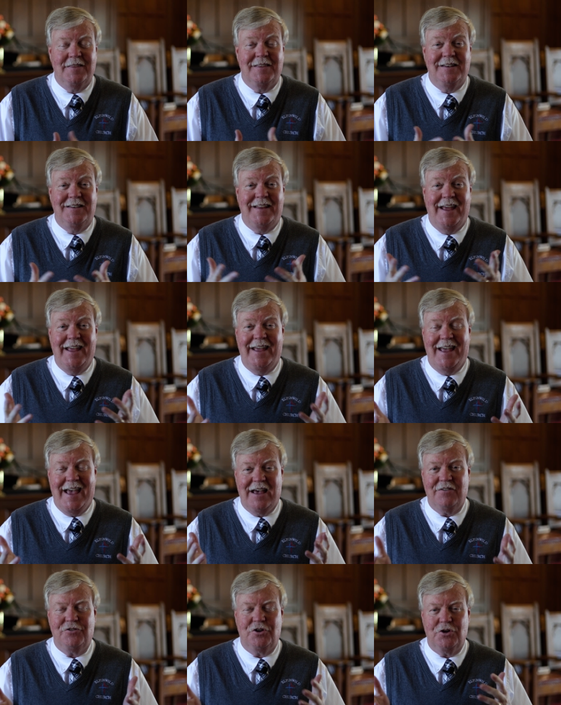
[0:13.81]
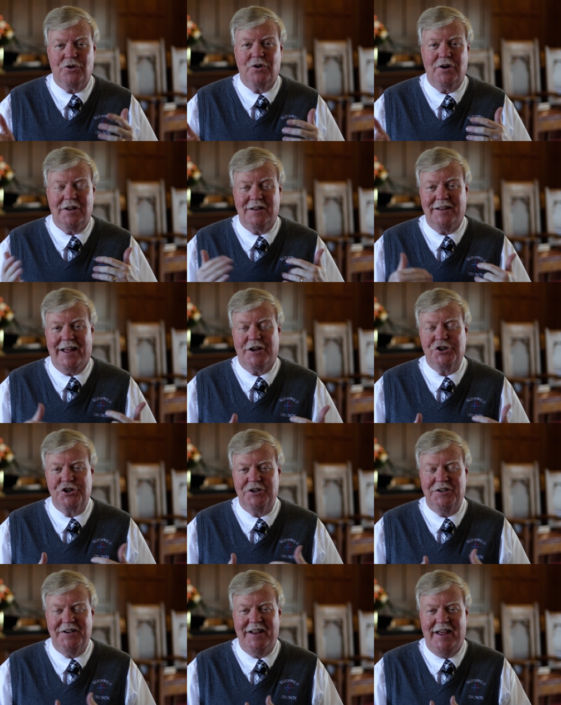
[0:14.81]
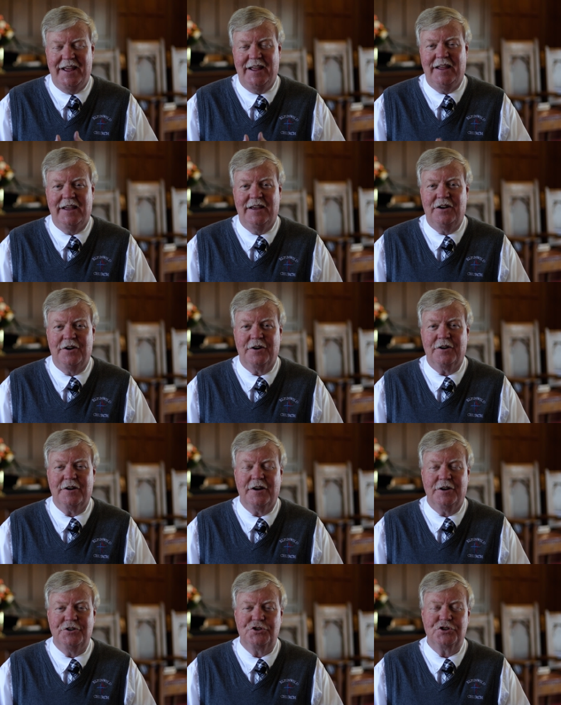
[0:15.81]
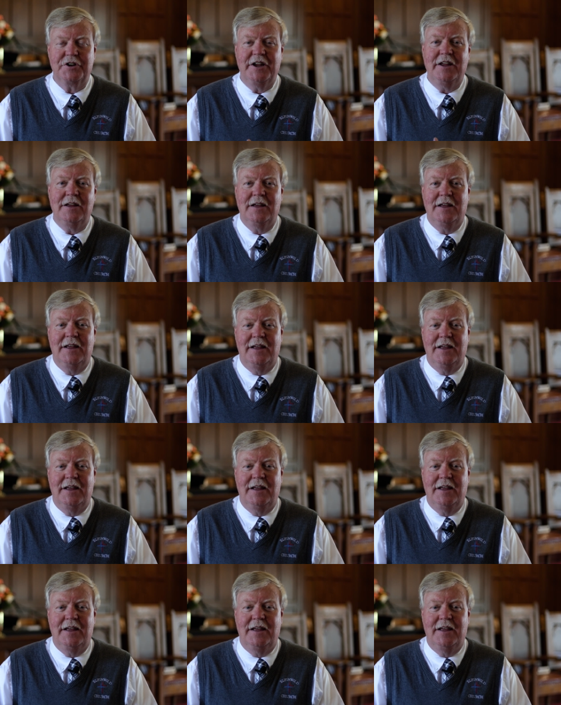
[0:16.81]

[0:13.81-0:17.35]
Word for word: the day after Election Day in our country.